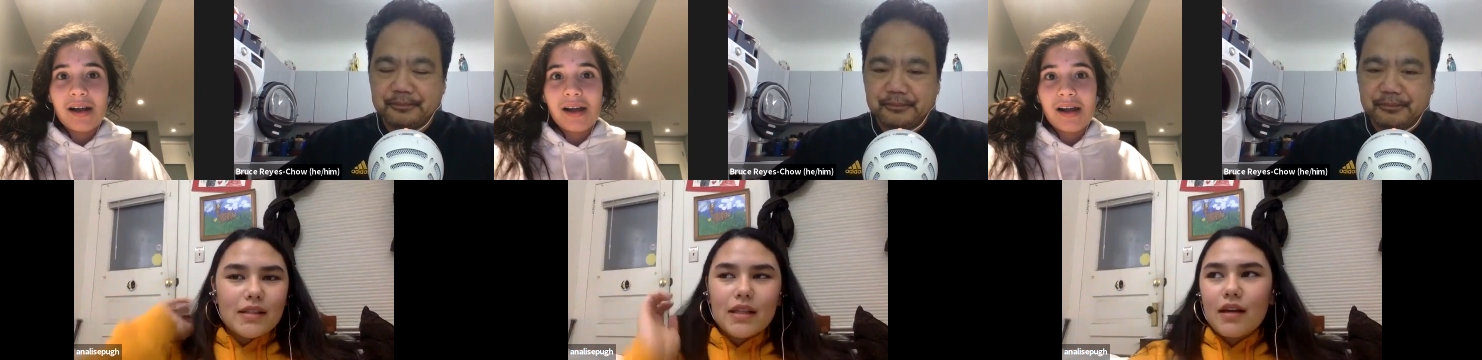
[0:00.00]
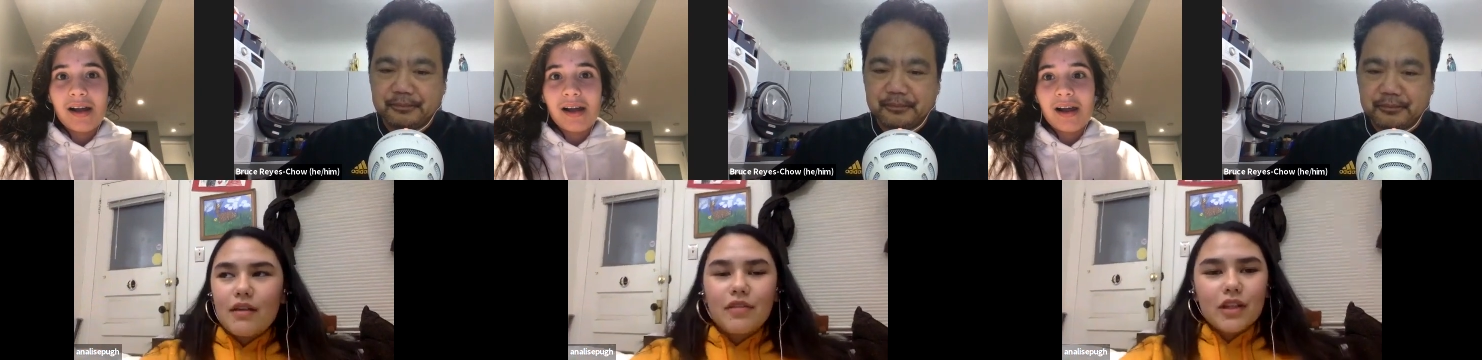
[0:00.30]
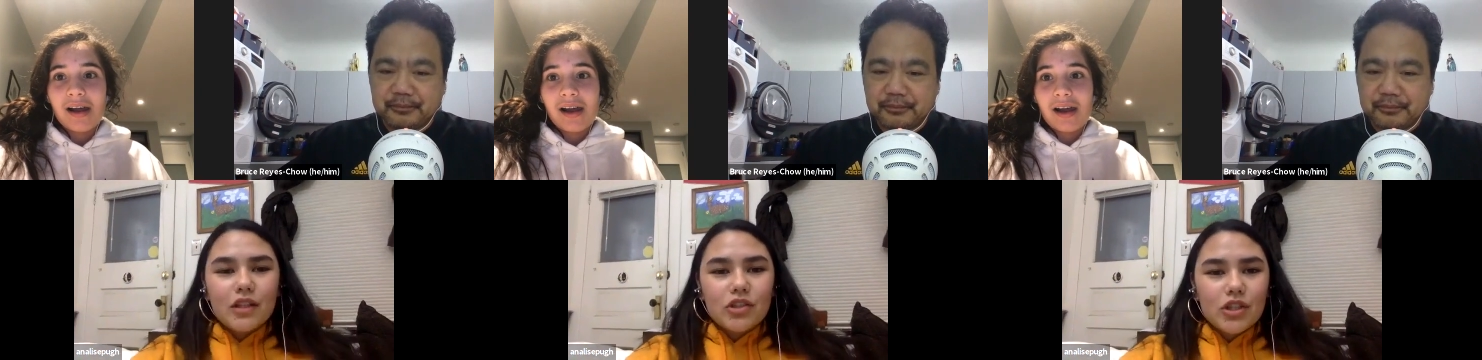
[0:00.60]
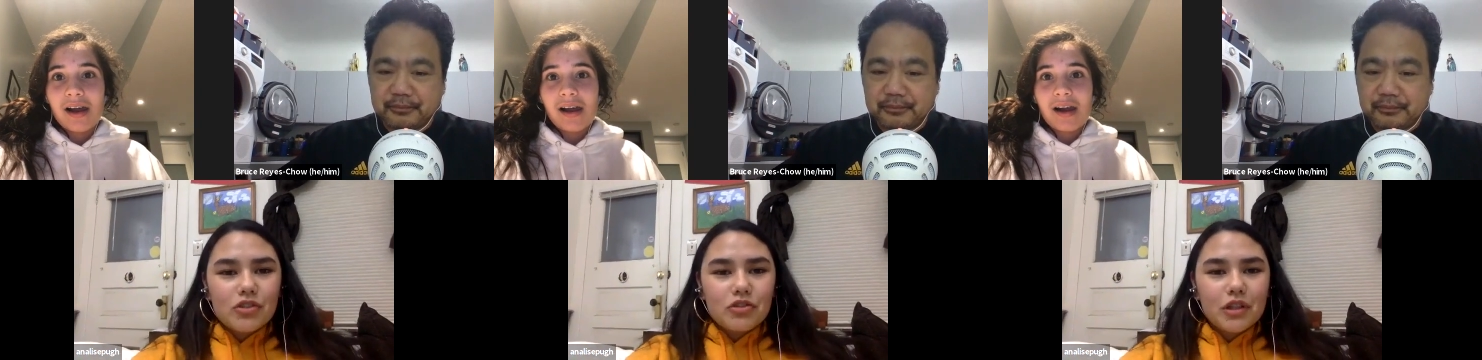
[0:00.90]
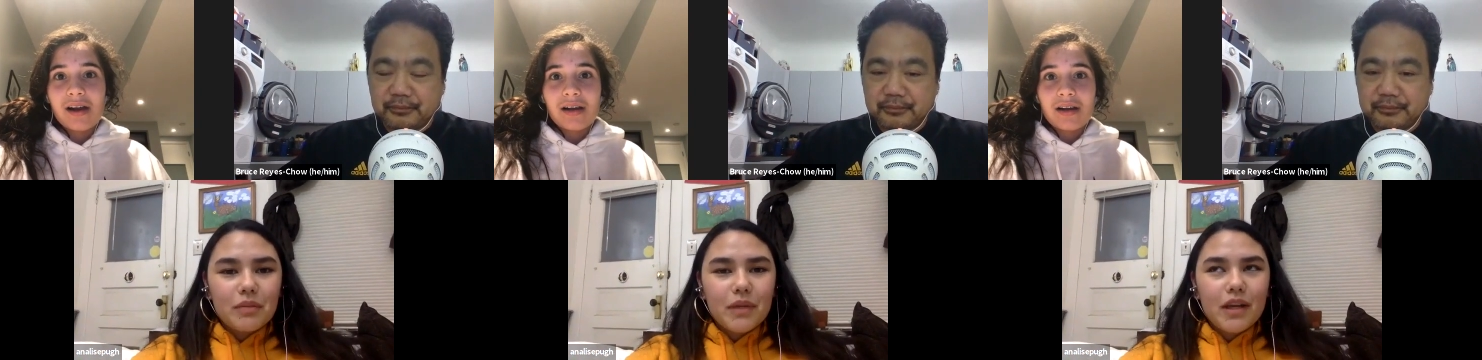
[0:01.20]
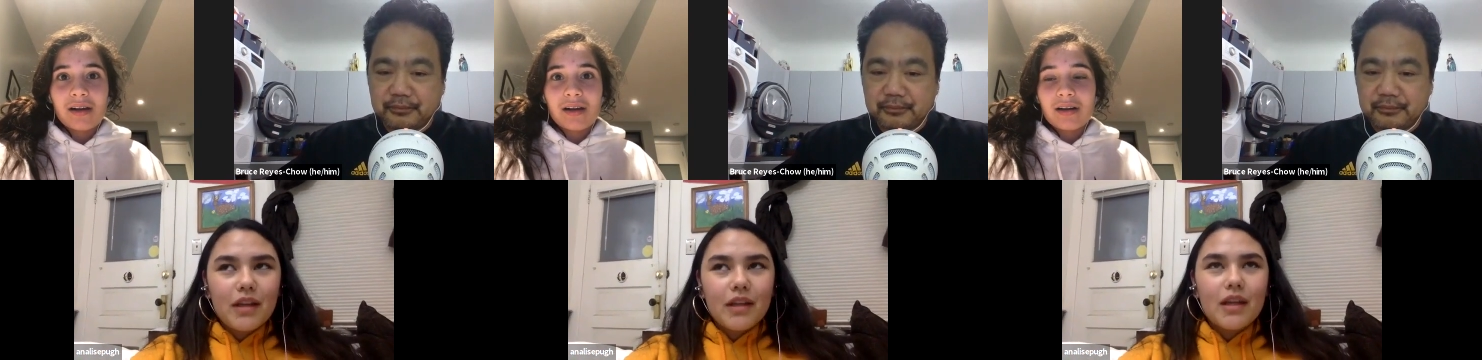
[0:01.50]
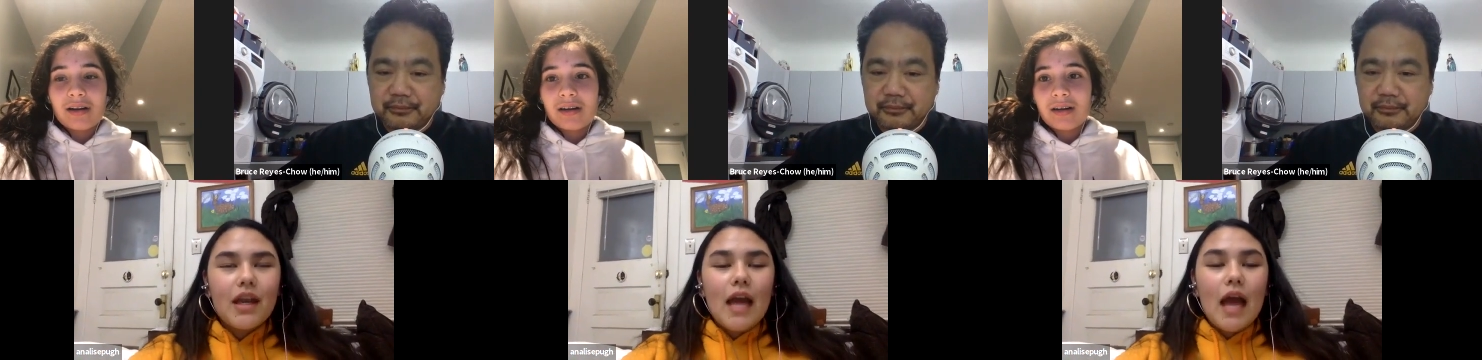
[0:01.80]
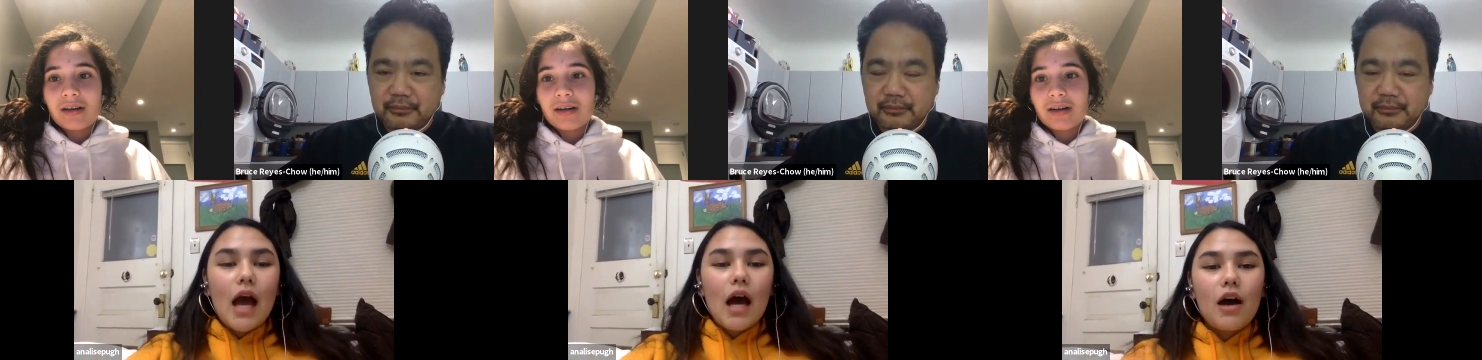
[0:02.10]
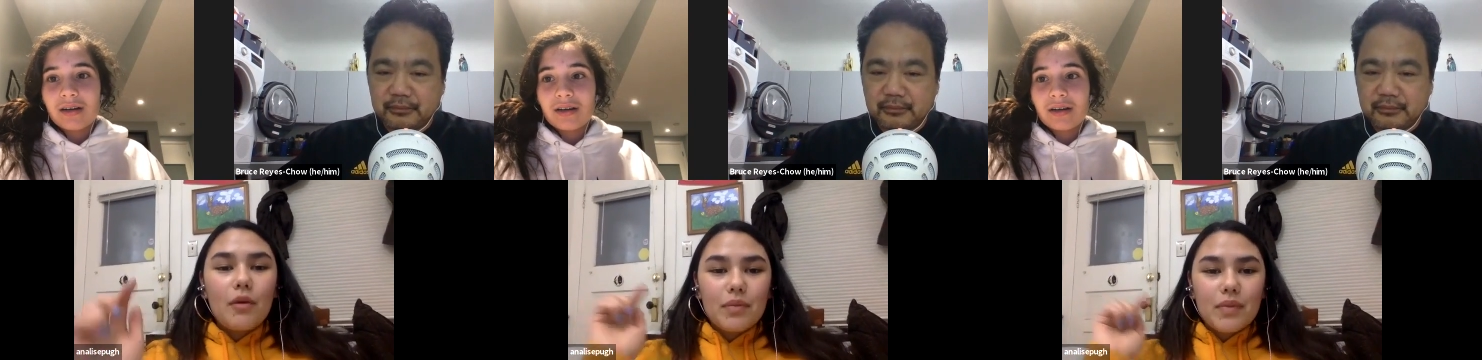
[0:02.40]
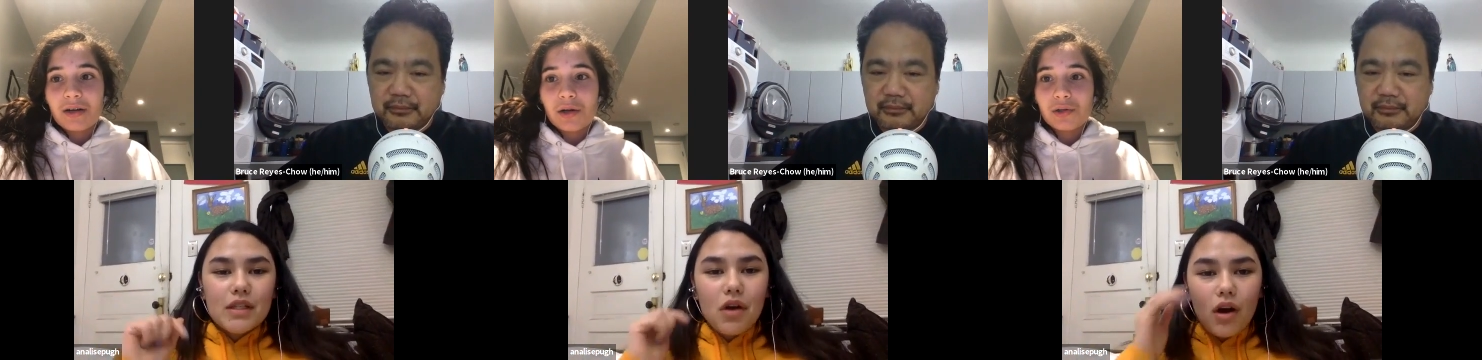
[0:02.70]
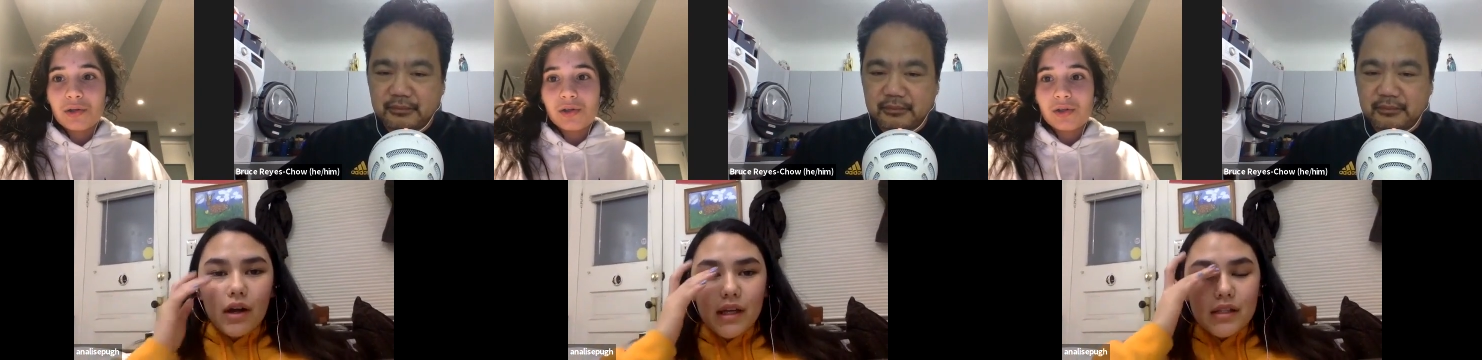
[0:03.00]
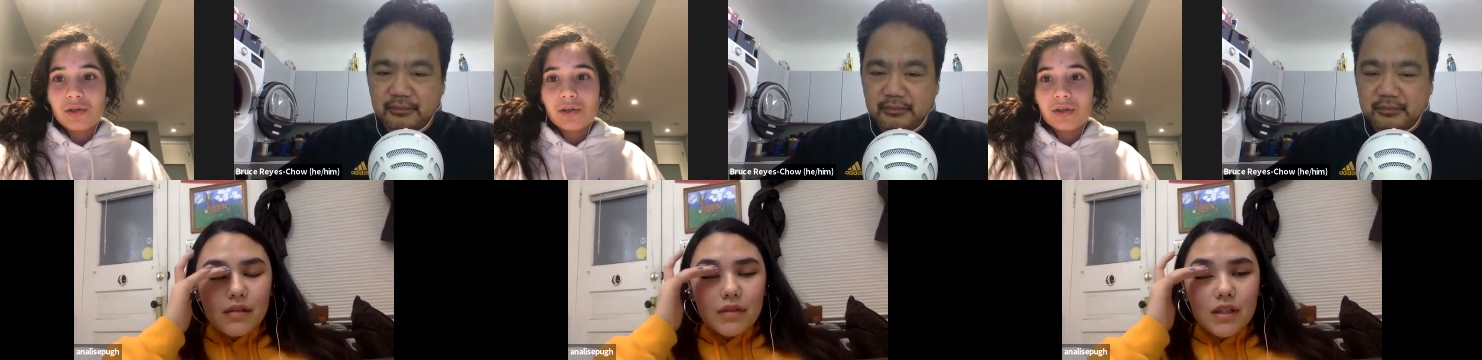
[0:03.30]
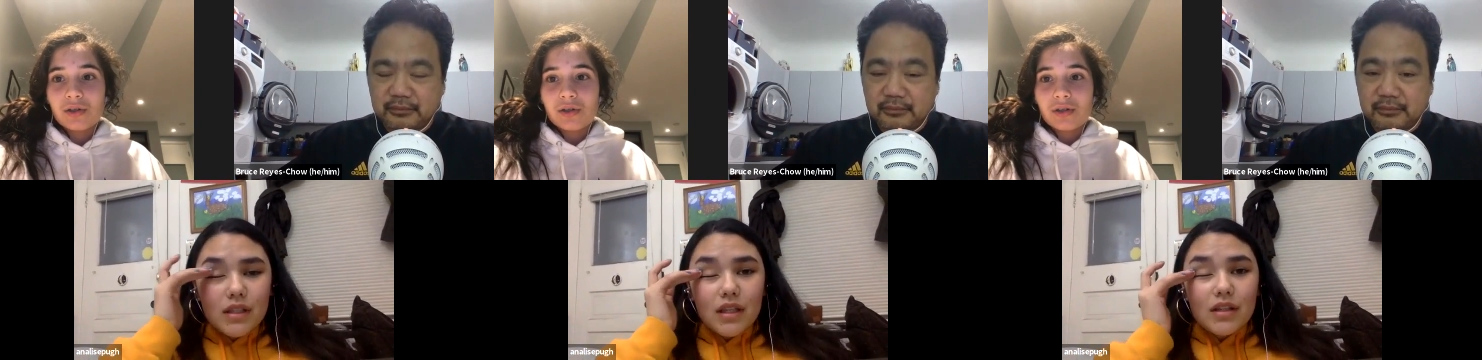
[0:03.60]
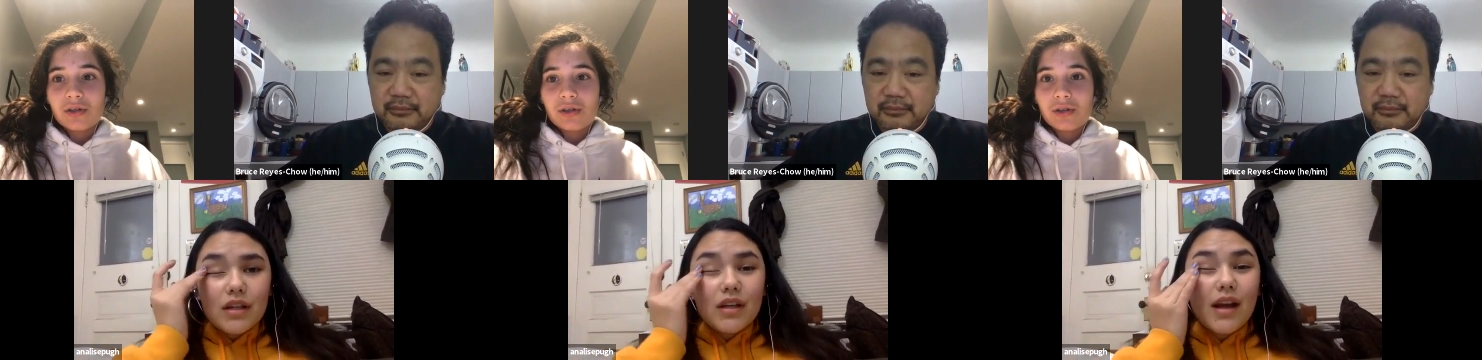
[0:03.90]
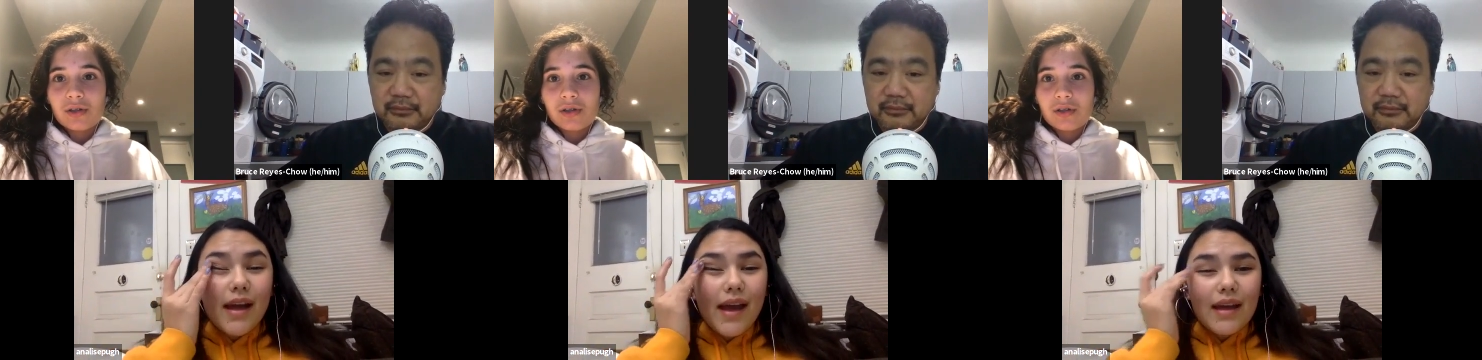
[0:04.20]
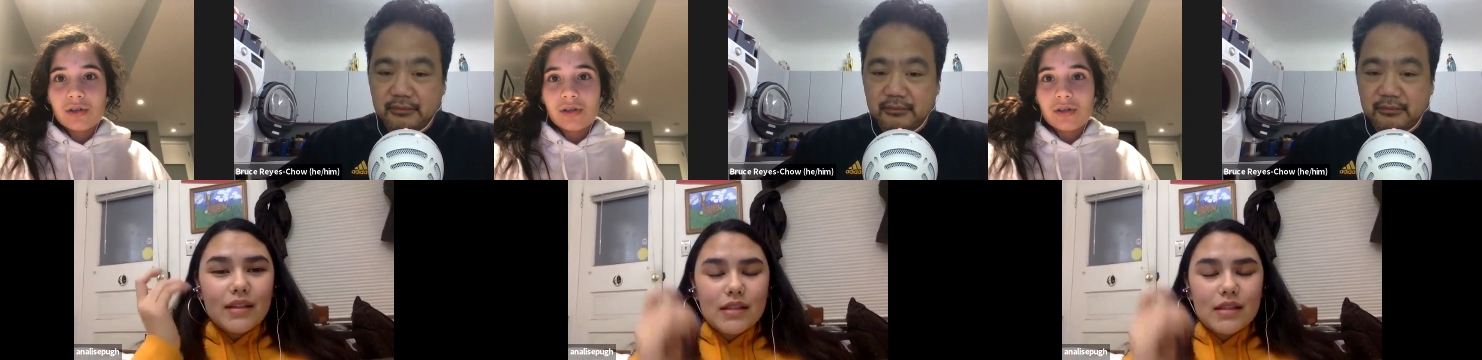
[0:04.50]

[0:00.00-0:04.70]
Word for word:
Speaker 1: to finish his treatment this August of this year, and